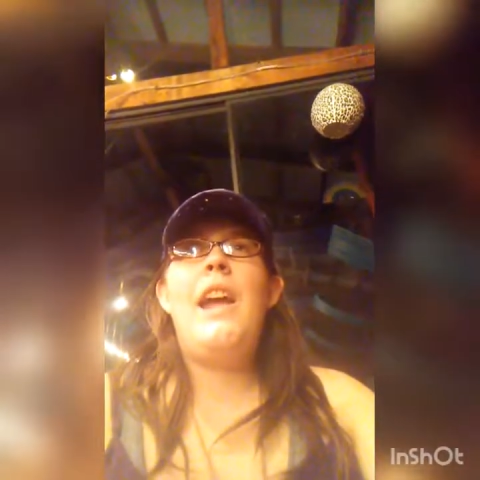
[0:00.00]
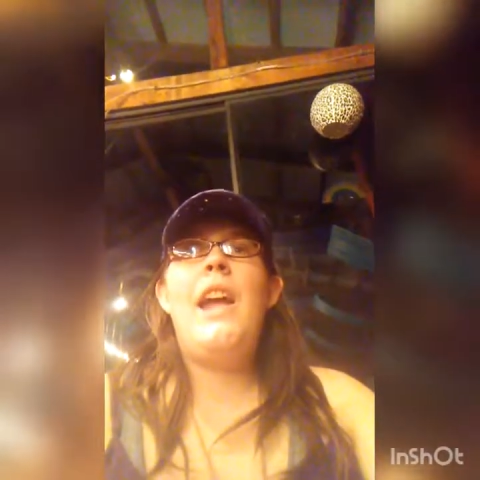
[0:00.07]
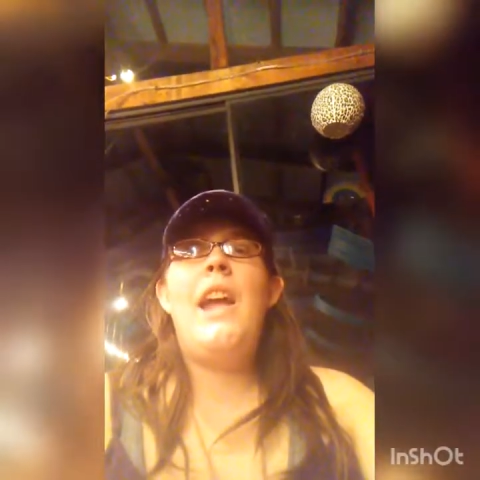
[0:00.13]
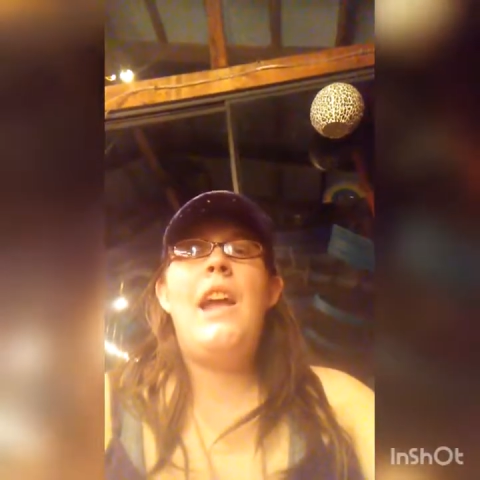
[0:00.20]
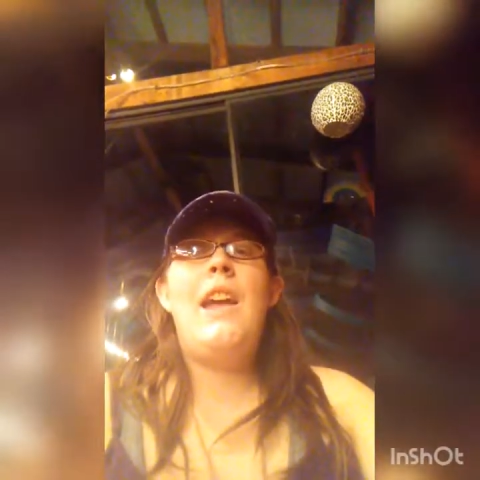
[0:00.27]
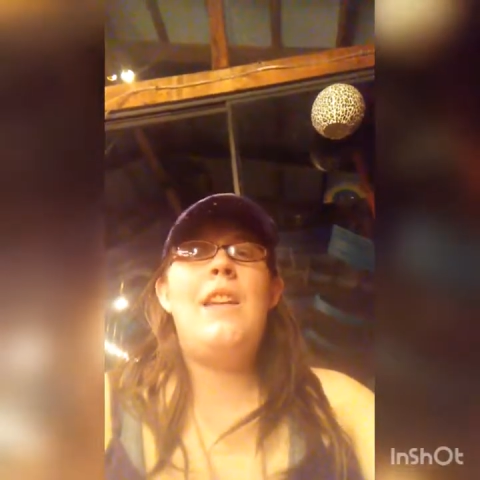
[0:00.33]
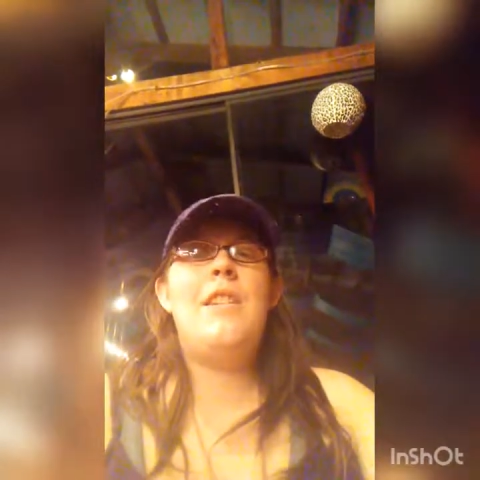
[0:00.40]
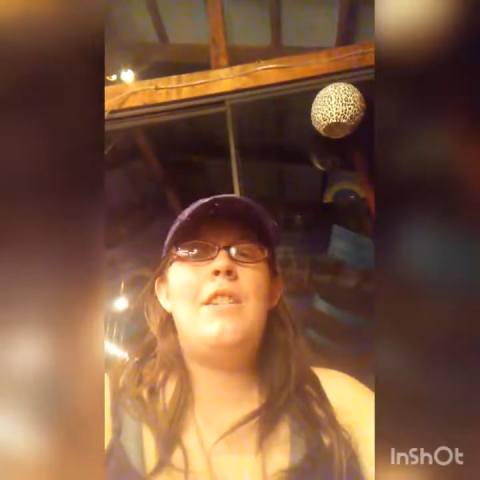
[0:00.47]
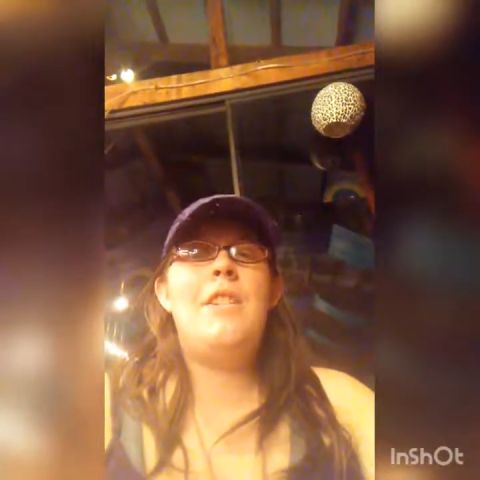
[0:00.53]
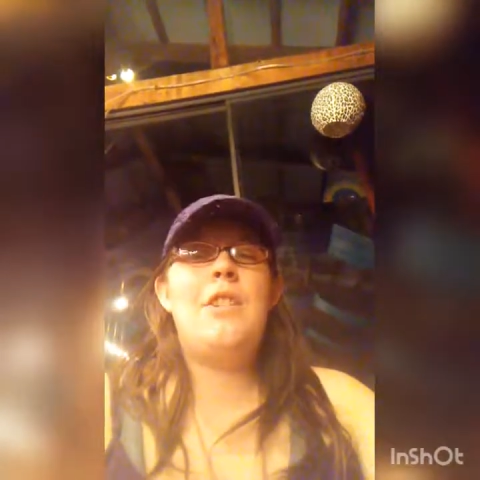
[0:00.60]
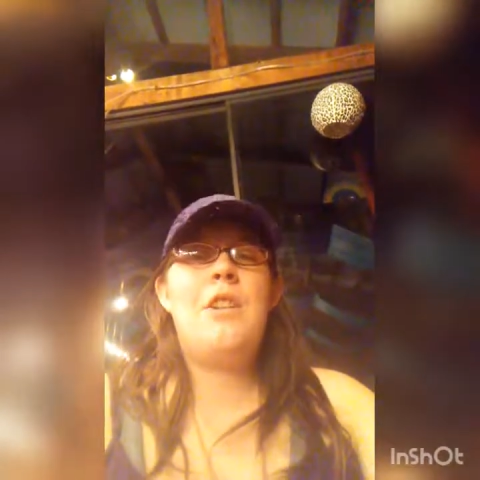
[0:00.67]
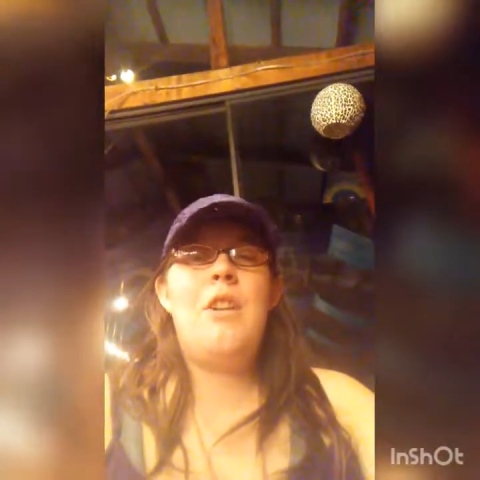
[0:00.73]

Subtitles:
and